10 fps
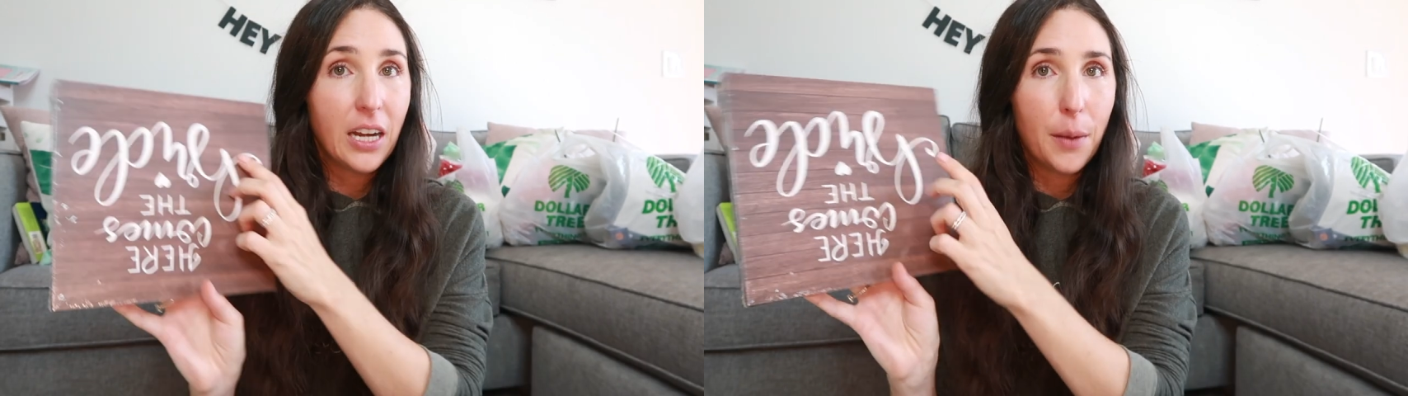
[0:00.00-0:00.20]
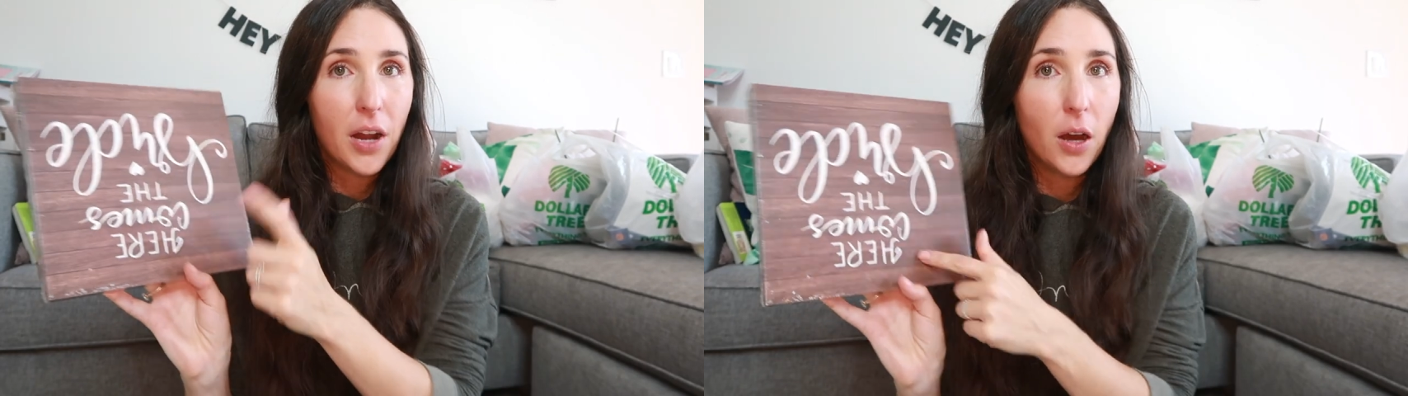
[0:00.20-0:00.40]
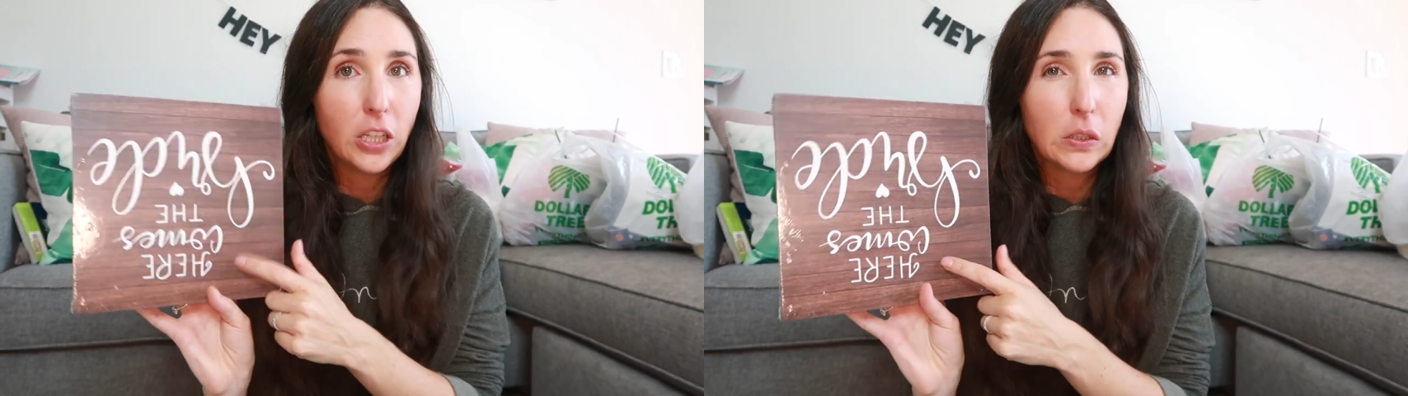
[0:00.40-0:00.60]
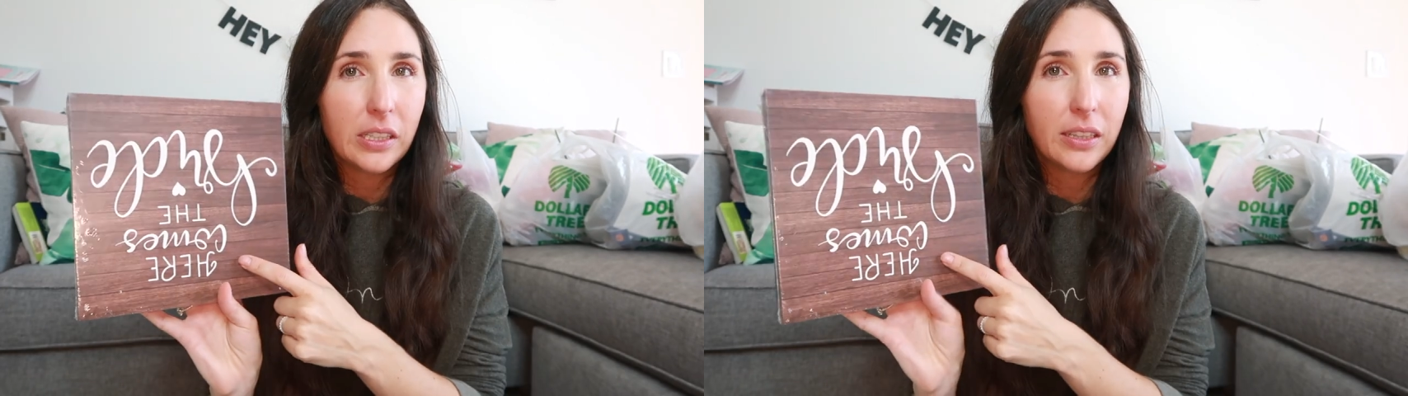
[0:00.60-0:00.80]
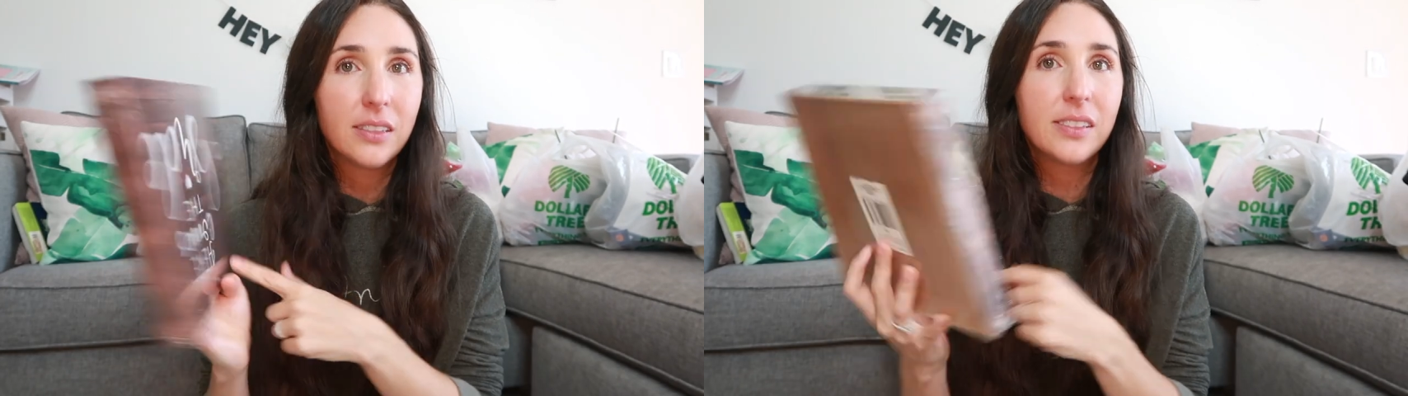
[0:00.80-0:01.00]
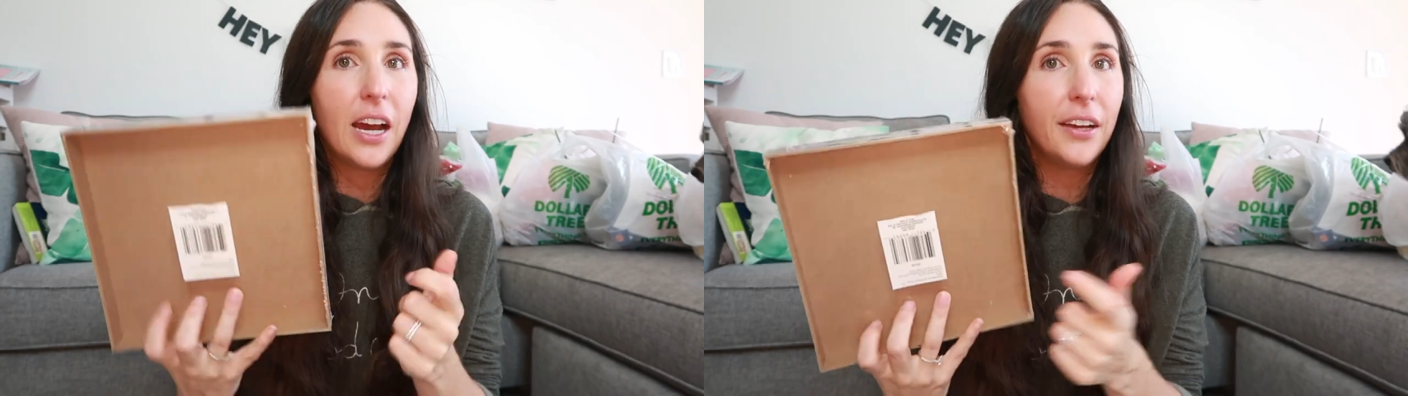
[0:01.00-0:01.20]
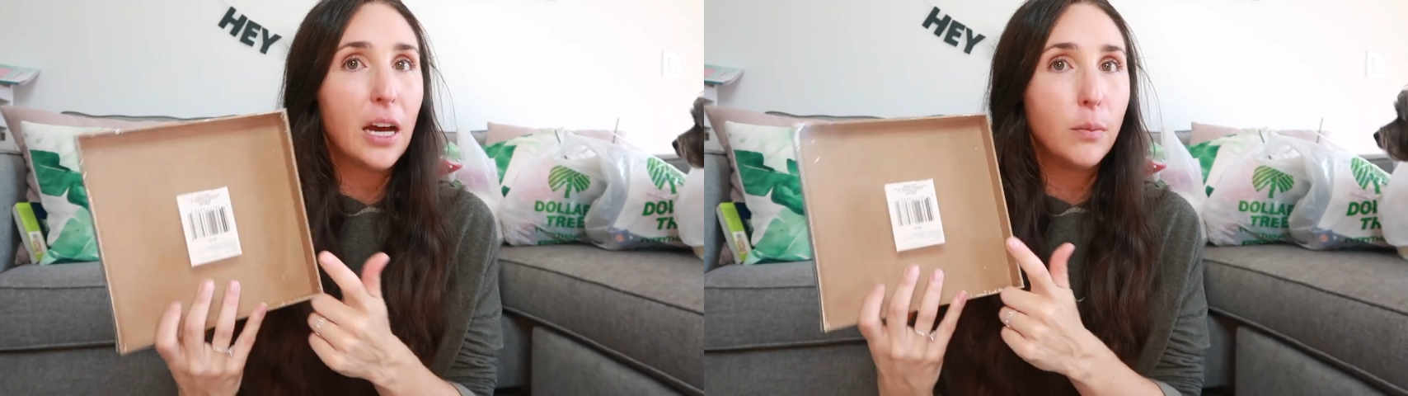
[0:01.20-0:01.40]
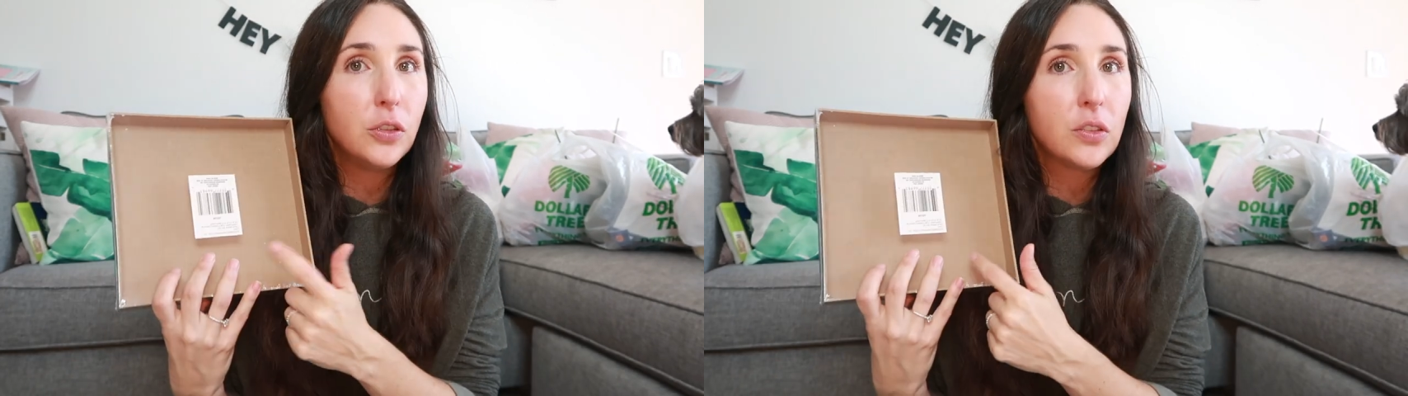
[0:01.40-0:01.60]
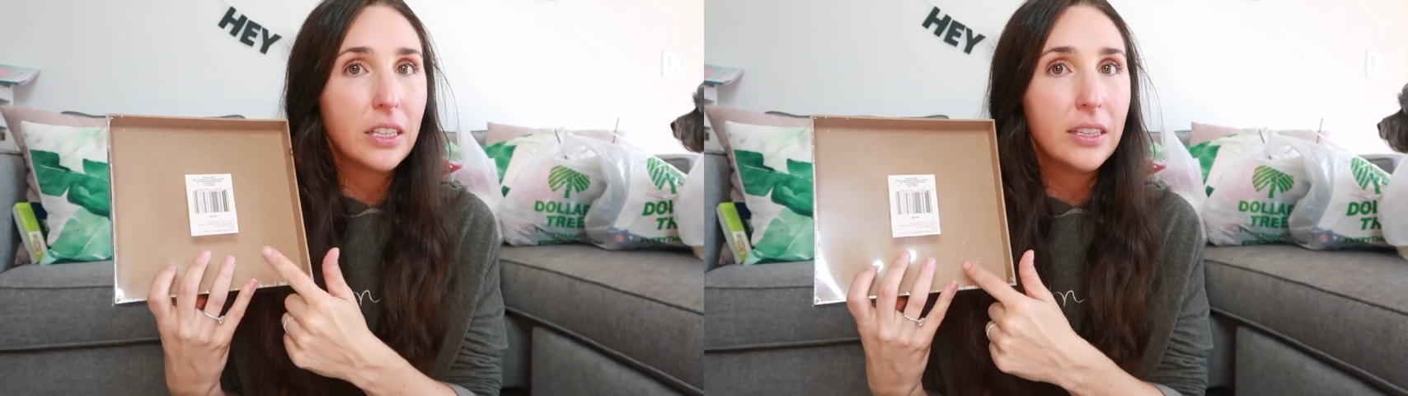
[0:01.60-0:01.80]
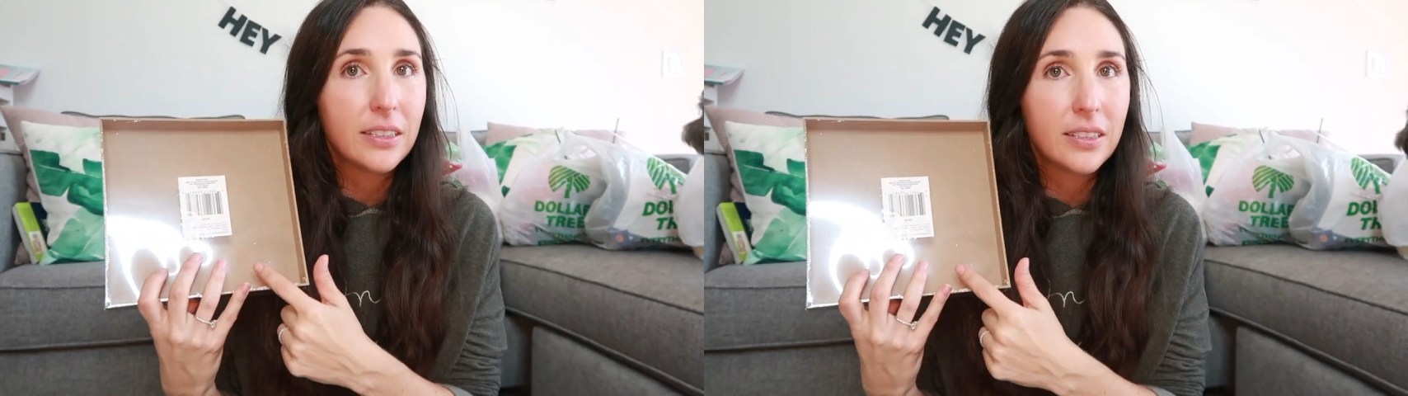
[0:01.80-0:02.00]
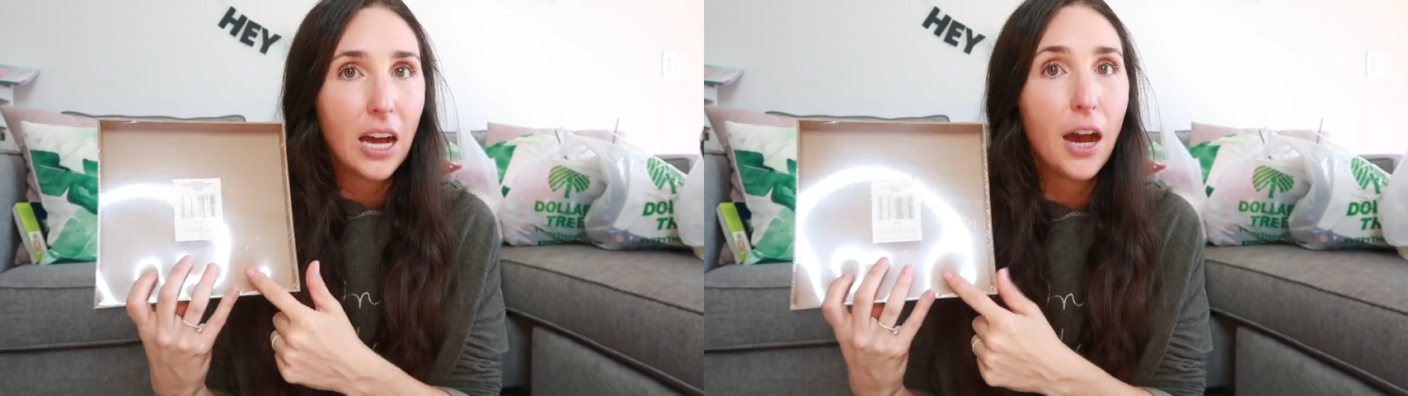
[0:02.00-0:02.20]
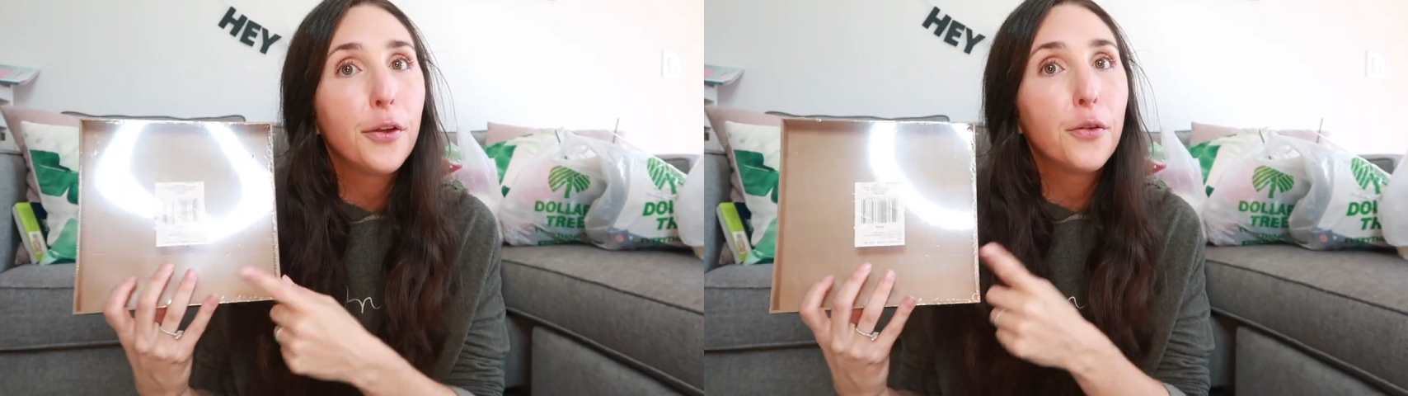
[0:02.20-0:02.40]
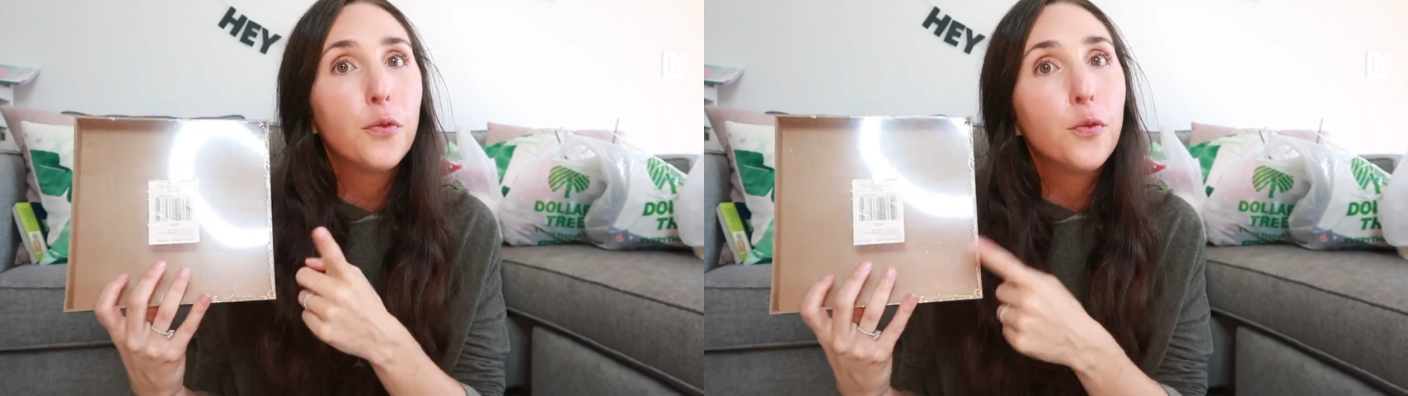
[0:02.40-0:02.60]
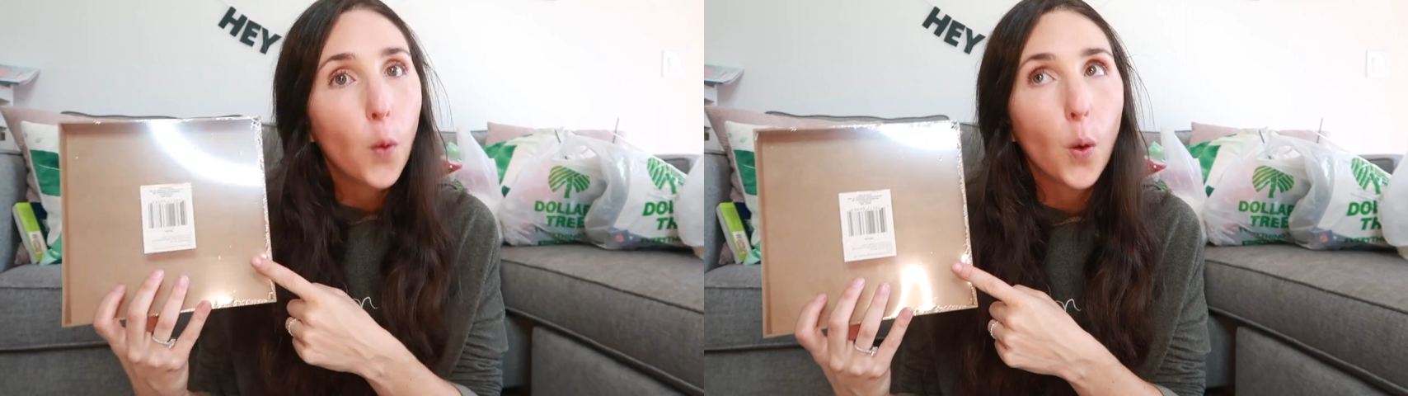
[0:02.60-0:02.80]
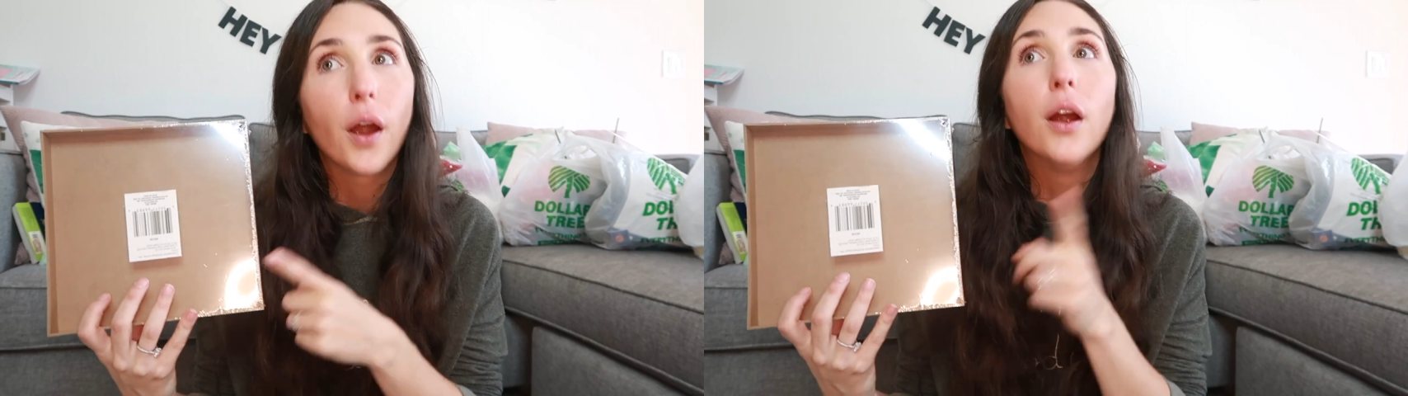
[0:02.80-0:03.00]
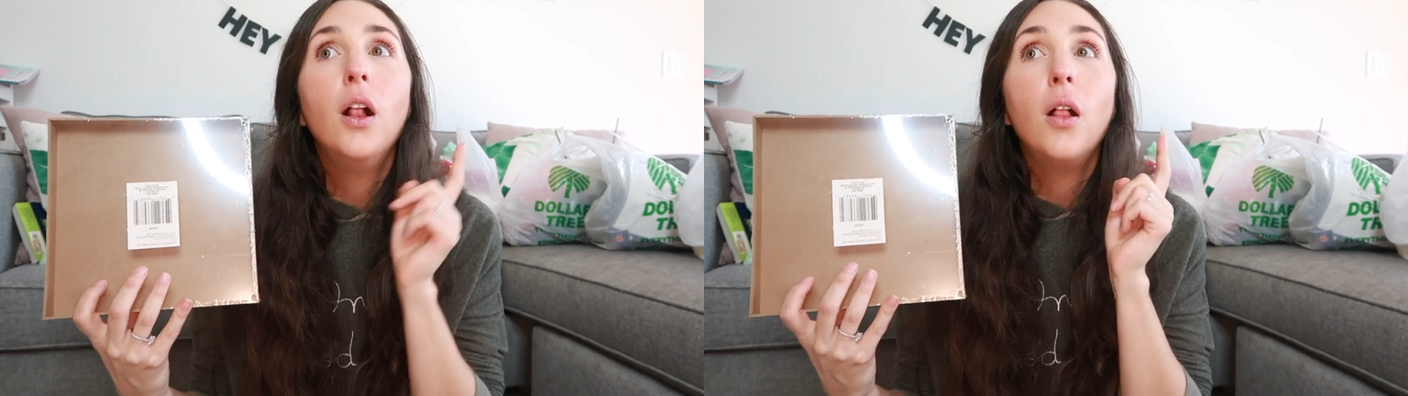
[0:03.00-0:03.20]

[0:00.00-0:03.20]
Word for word: I'm not using this side, I'm using this side for